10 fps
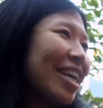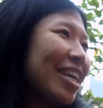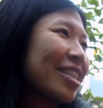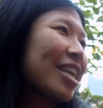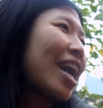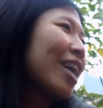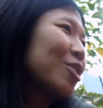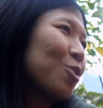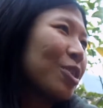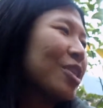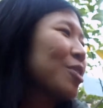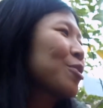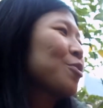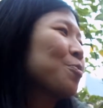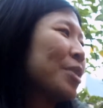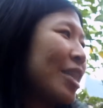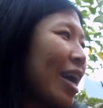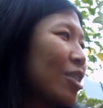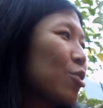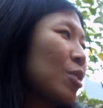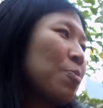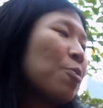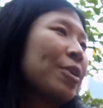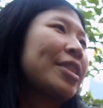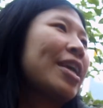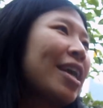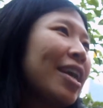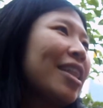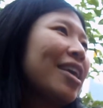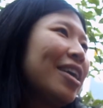and casually consuming that to the point that